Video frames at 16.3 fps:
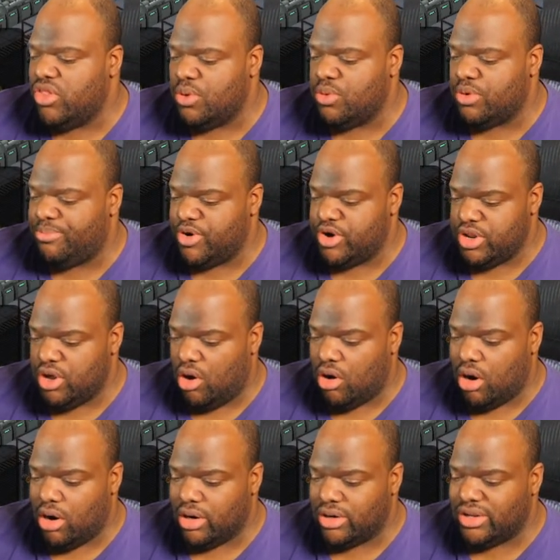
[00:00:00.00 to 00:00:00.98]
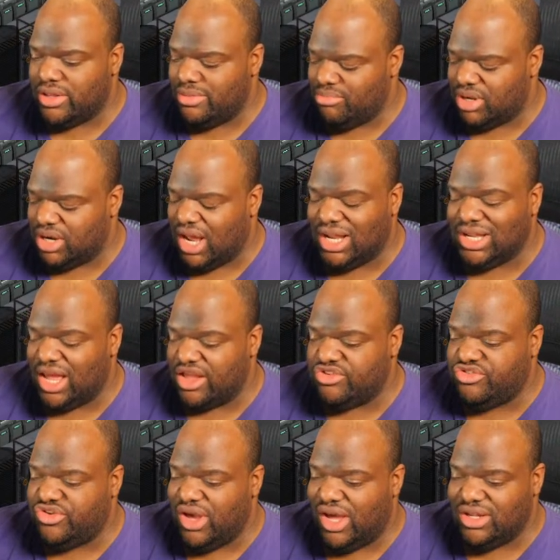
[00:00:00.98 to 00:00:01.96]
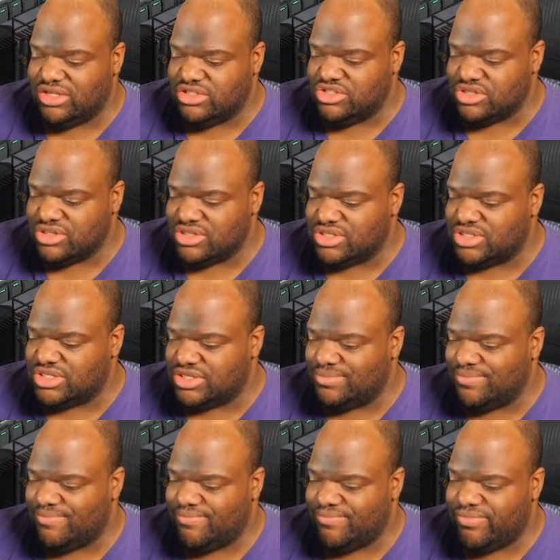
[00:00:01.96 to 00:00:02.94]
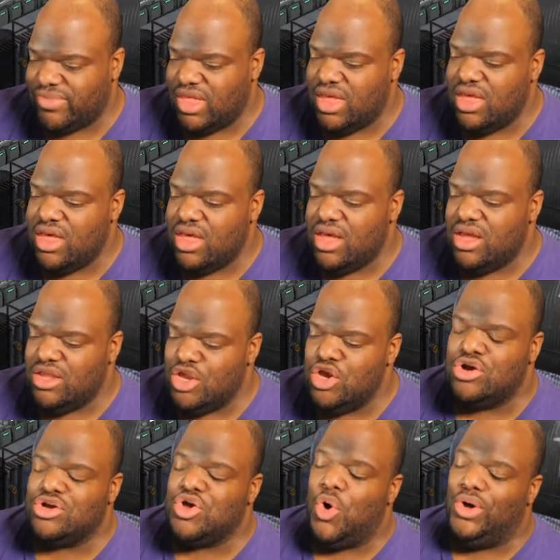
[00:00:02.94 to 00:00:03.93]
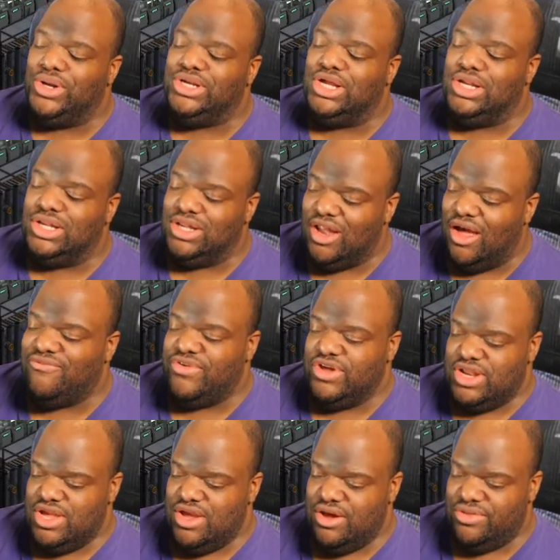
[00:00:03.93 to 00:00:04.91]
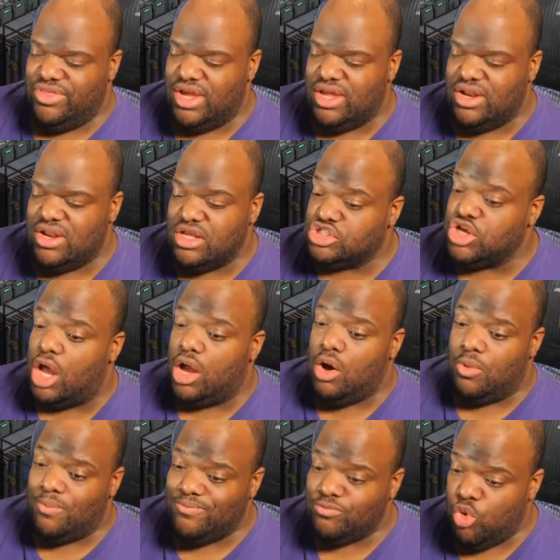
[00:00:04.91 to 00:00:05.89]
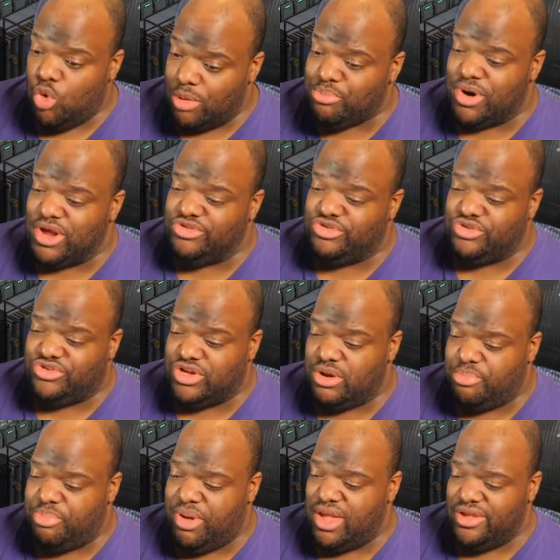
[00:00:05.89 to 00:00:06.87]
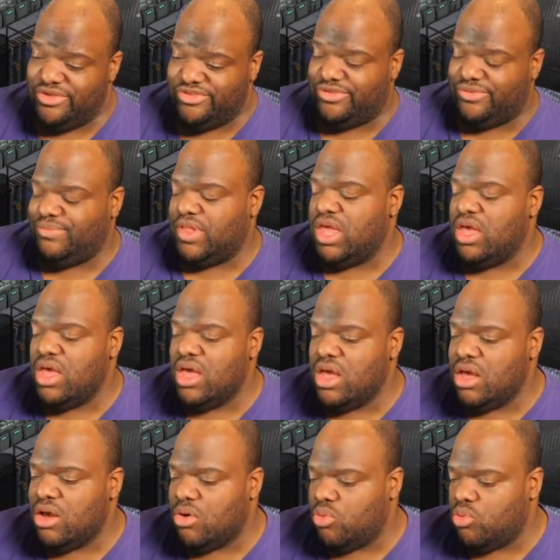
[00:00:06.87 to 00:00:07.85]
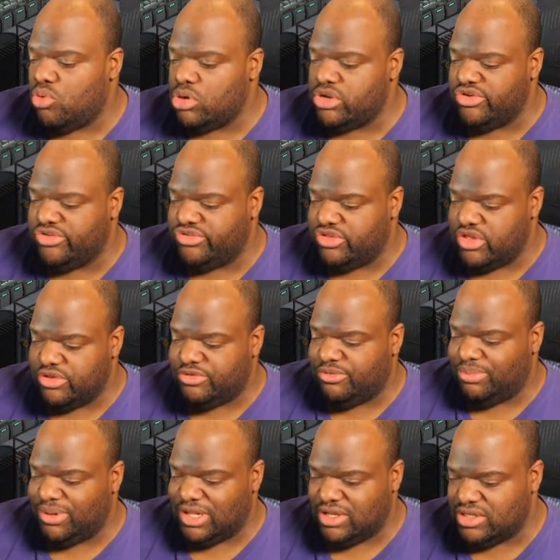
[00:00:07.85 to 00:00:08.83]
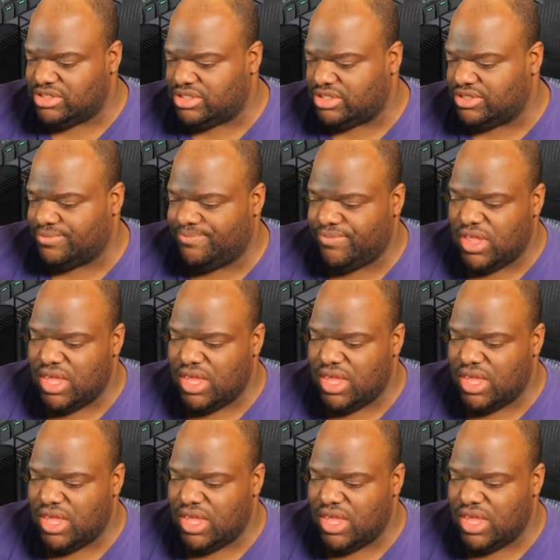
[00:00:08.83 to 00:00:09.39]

They were pretty hard, but I like challenges. You're going to love it here So, what brings you to the pens? What is this place?